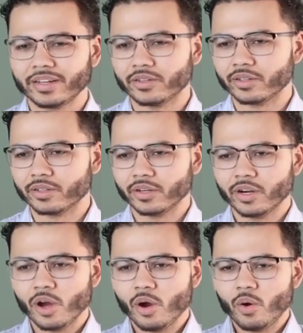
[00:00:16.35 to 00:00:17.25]
Or
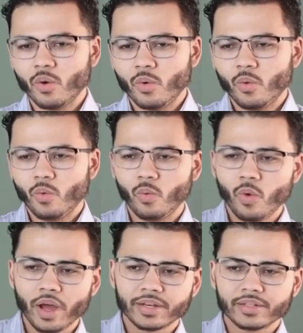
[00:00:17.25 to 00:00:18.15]

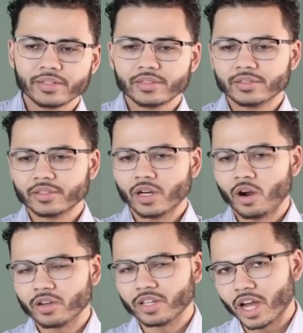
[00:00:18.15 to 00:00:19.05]
what
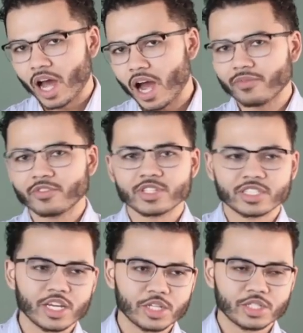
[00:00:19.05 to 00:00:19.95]
are the
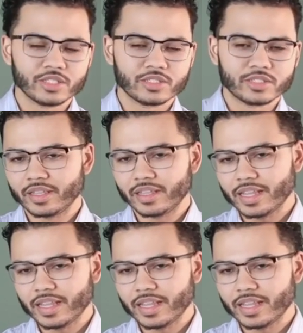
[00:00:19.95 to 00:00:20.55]
conversations